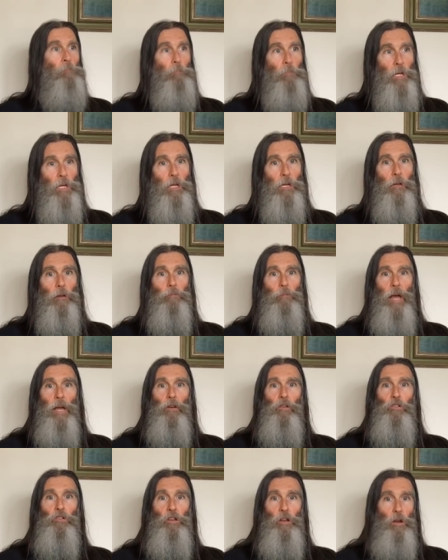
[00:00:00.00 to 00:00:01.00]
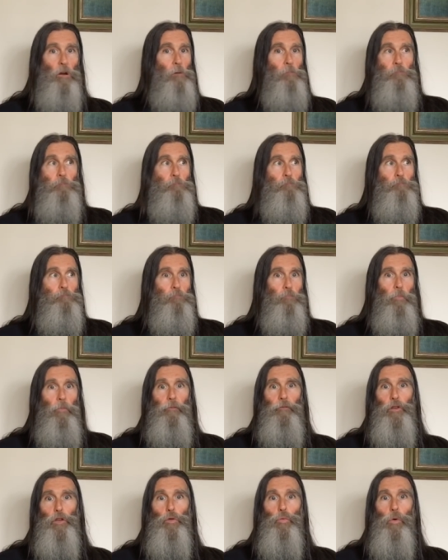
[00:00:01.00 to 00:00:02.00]
in next year, a
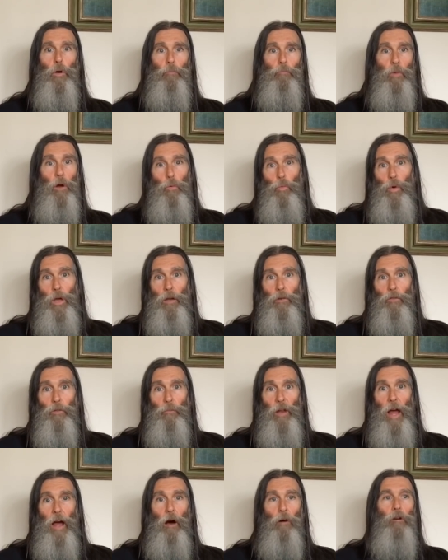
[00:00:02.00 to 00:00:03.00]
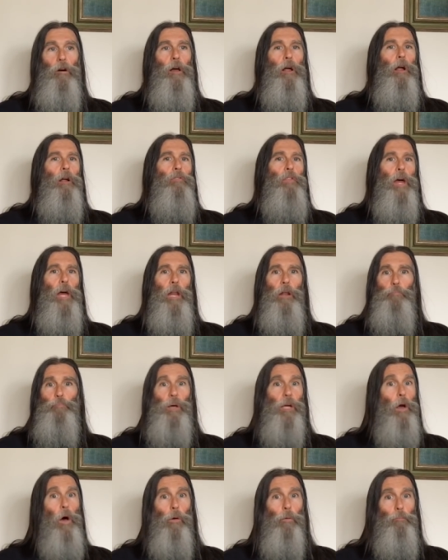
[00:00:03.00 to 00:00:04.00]
few week from now, that
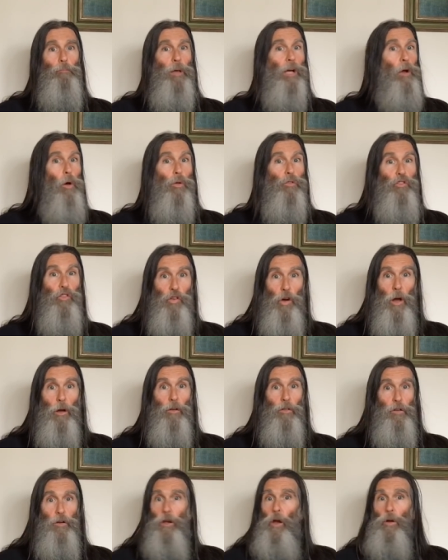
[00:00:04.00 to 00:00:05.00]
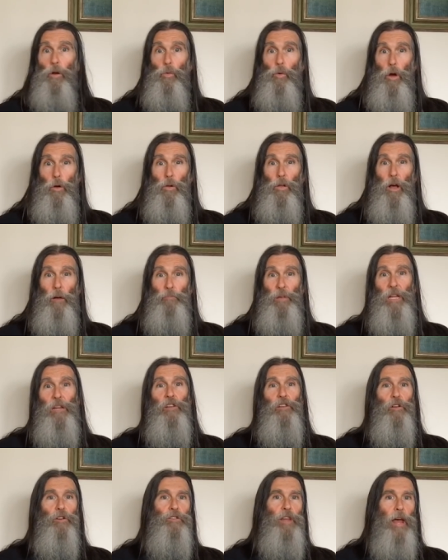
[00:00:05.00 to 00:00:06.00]
big old big old trucks are going to roll up
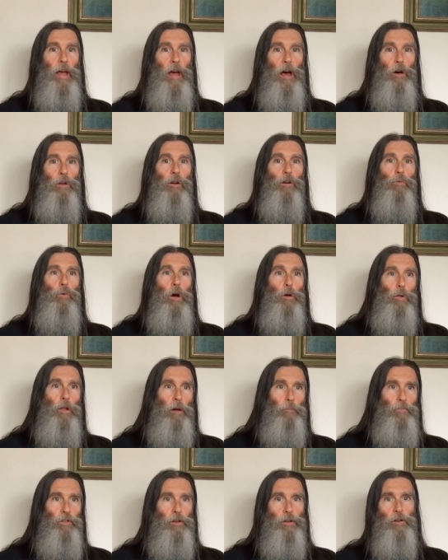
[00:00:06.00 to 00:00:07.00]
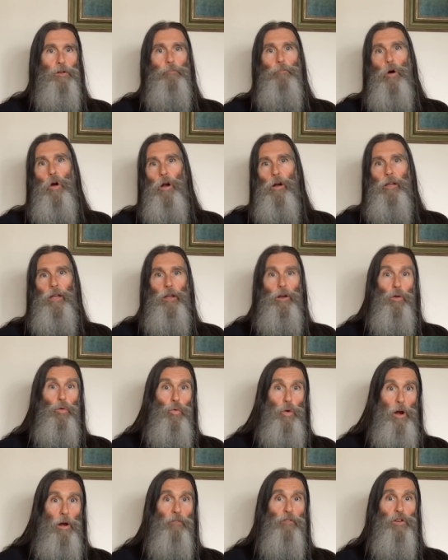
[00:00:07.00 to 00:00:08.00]
into your town or roll up to your market or
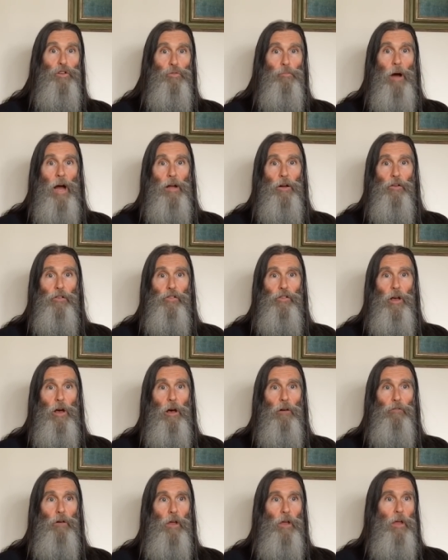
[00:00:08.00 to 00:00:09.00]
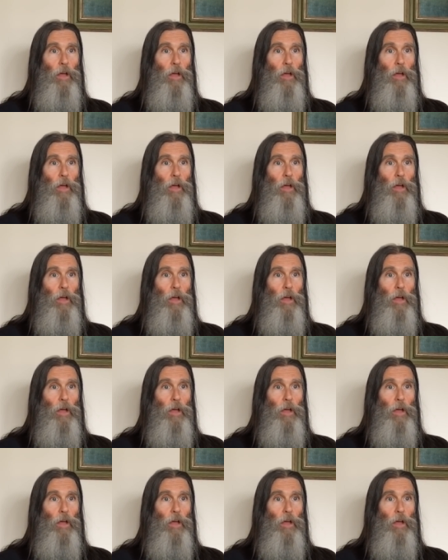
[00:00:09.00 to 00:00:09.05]
wherever you buy your stuff